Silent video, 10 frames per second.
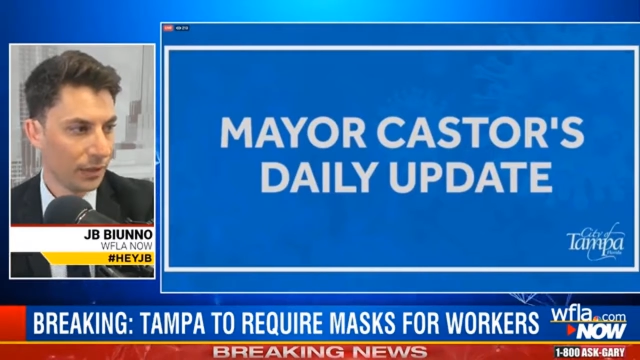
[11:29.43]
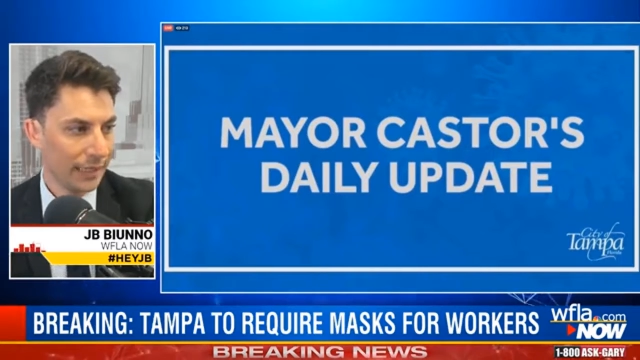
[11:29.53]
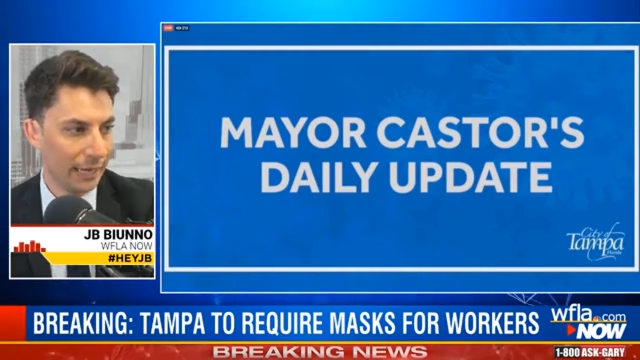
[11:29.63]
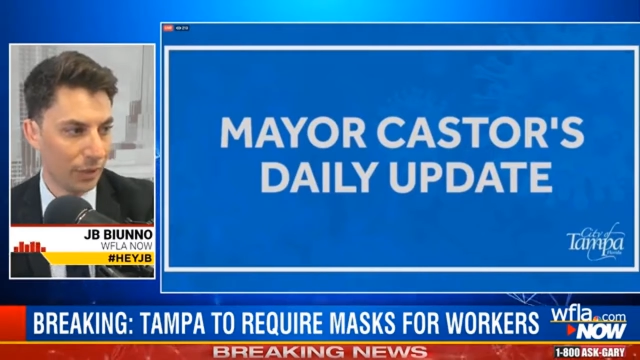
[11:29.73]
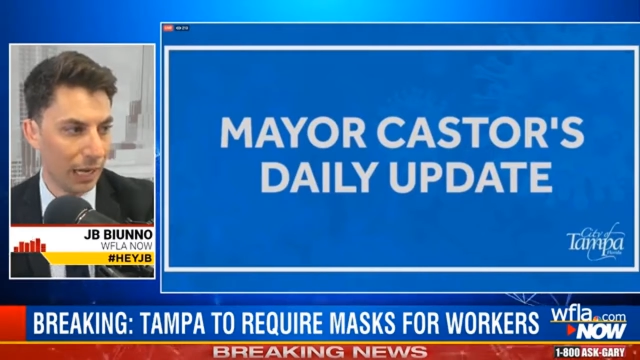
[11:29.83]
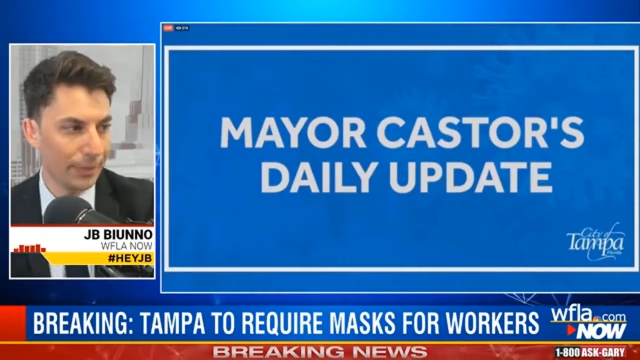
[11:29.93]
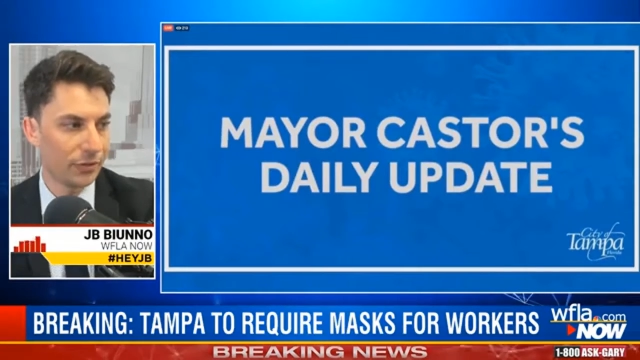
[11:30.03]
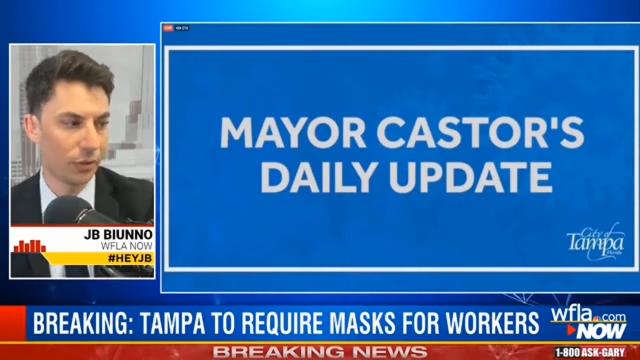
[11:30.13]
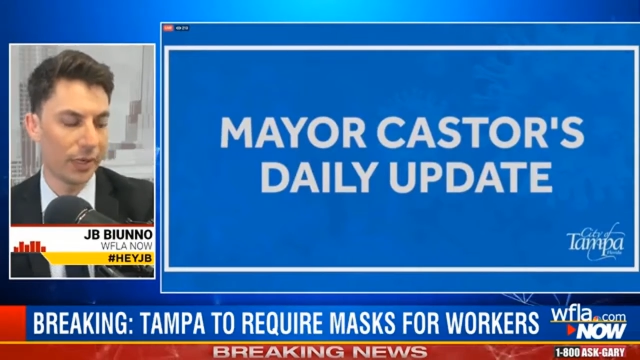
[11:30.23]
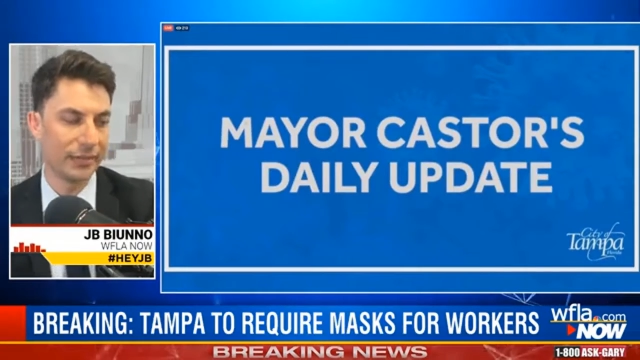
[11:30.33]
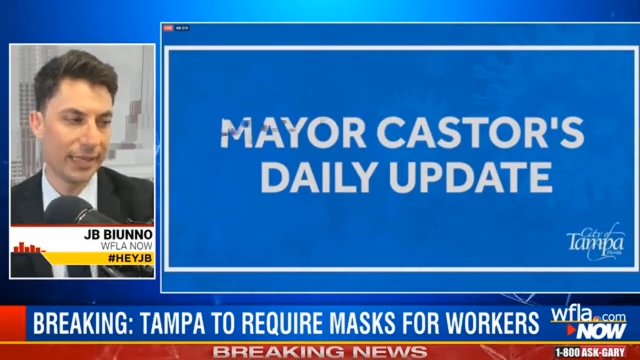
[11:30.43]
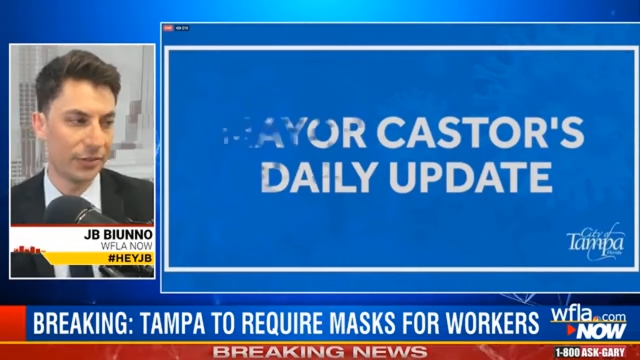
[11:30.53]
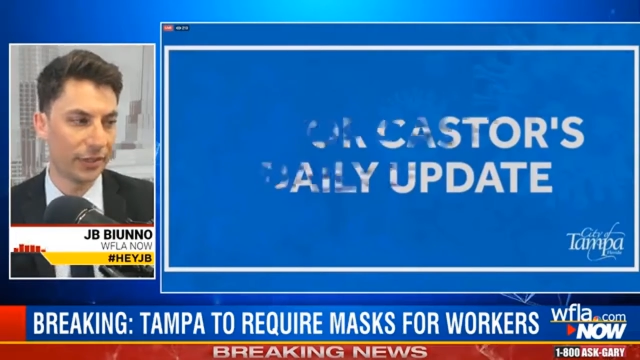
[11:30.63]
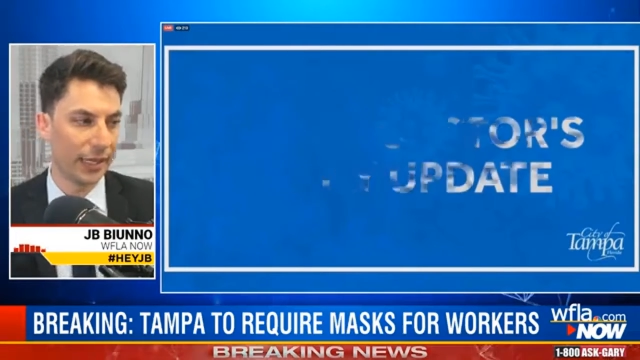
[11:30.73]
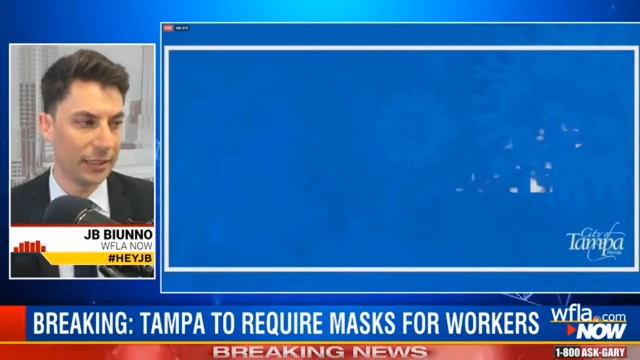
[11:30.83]
Yeah, Robbie Torres,
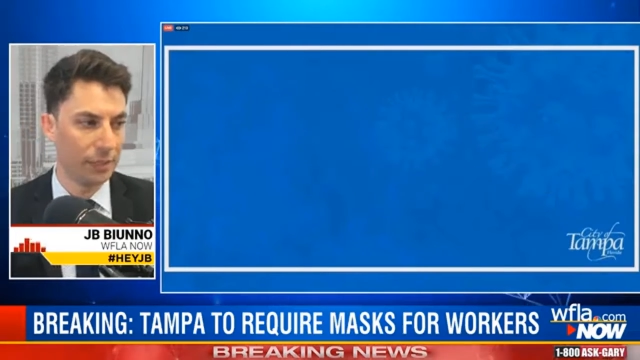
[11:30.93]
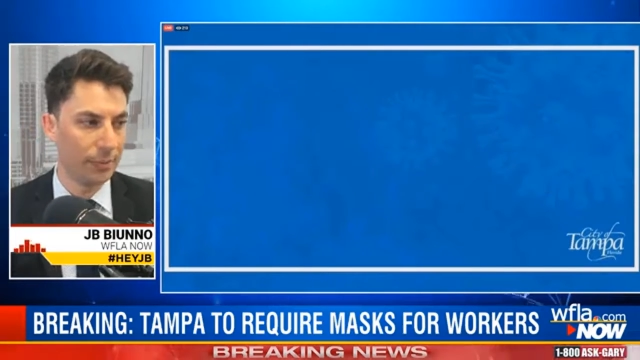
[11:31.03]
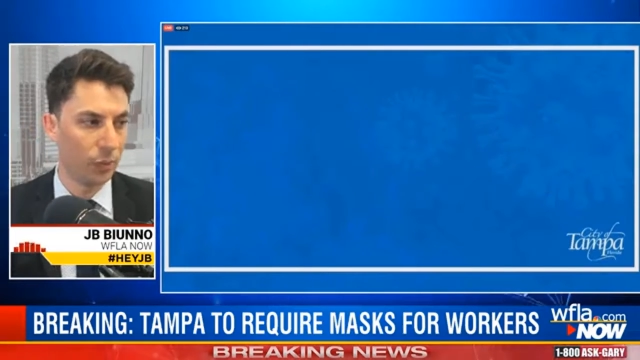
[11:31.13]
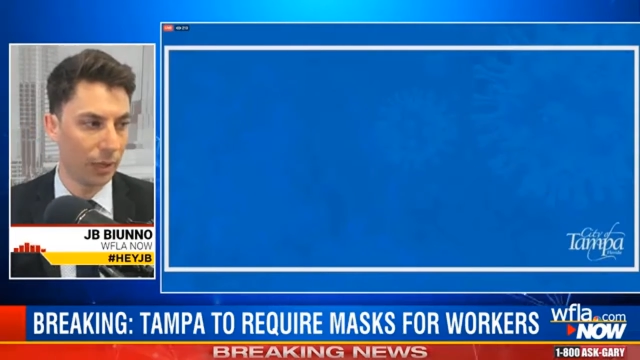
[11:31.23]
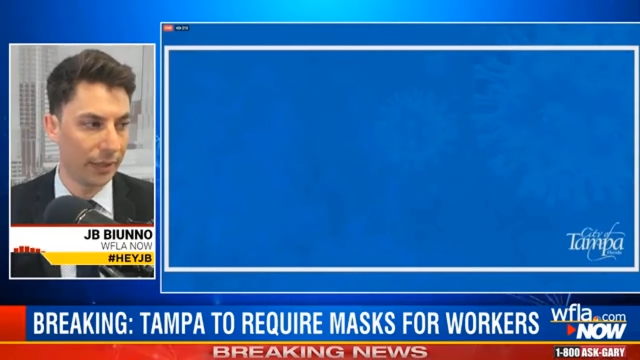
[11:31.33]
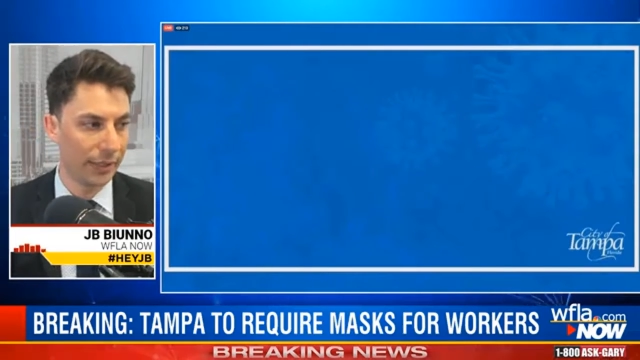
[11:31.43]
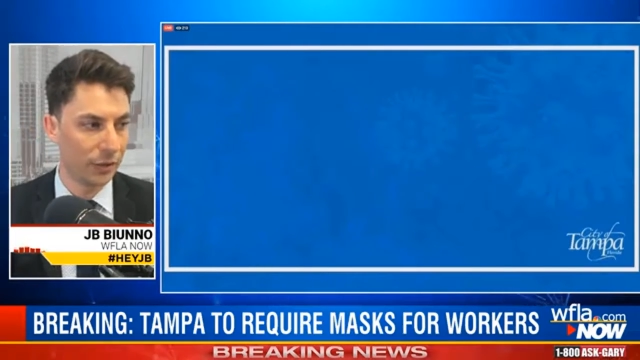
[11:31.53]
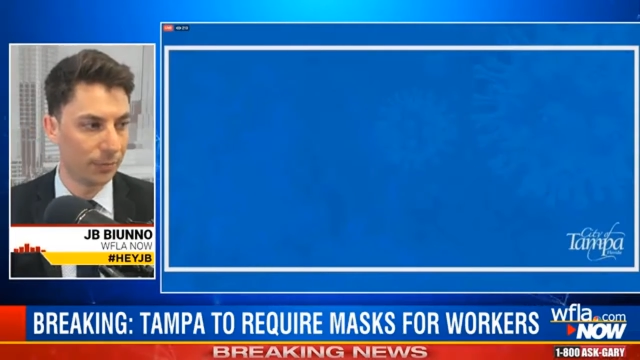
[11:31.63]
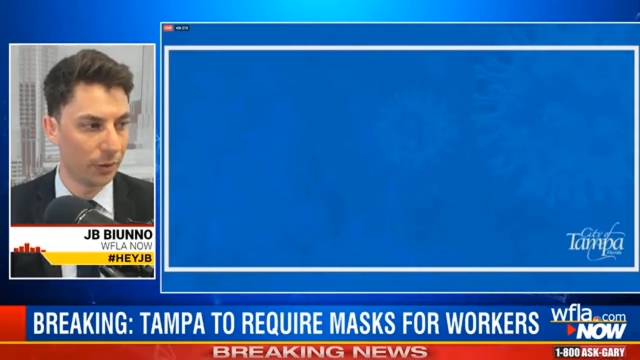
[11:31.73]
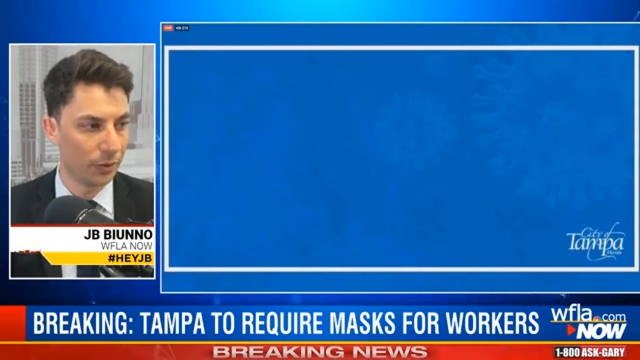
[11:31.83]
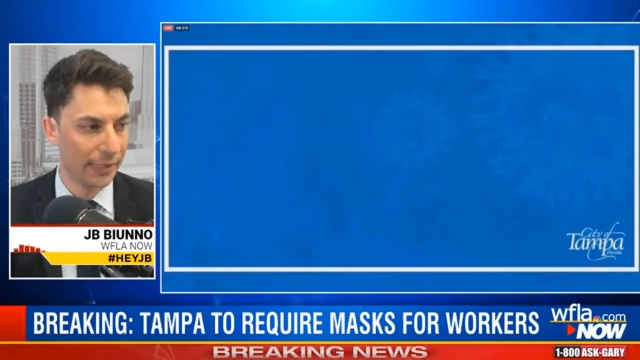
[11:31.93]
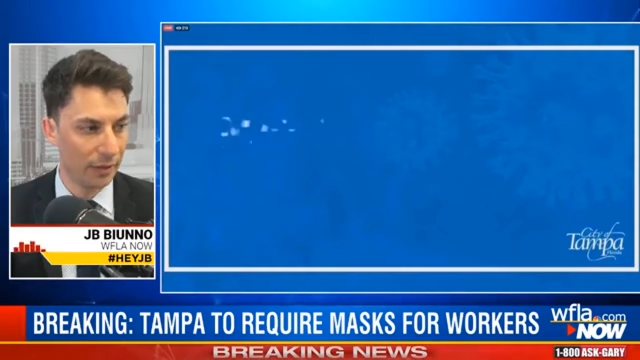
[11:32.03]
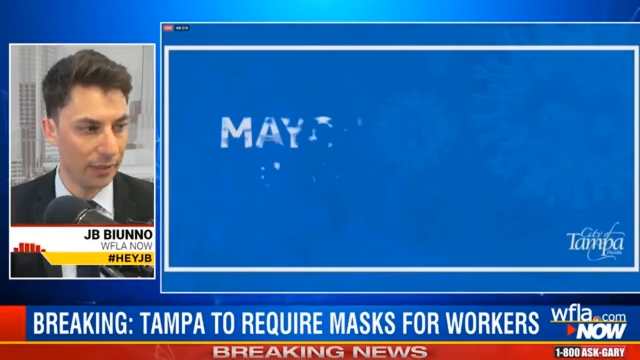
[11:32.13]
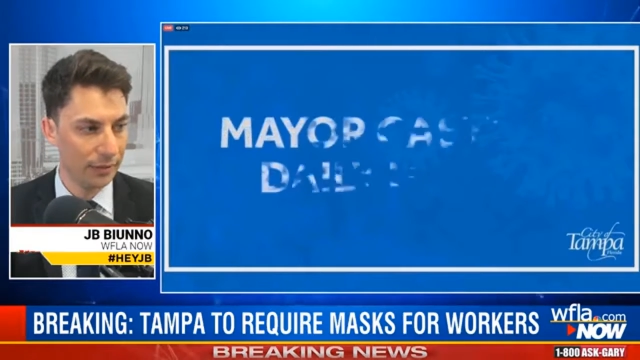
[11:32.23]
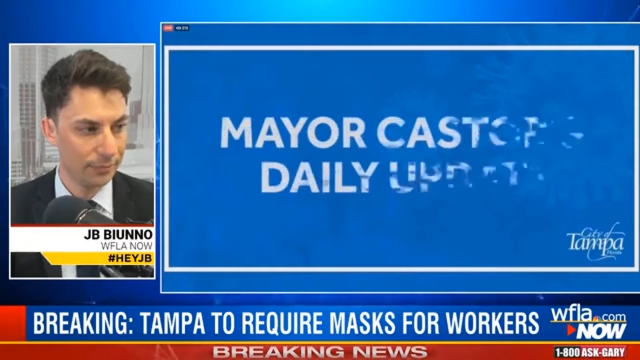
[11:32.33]
hashtag AJB, what about Hillsborough
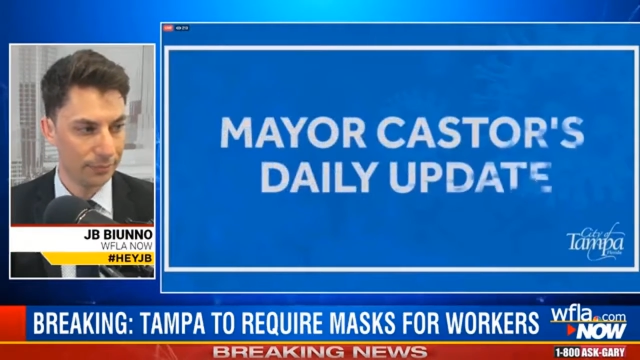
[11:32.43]
County?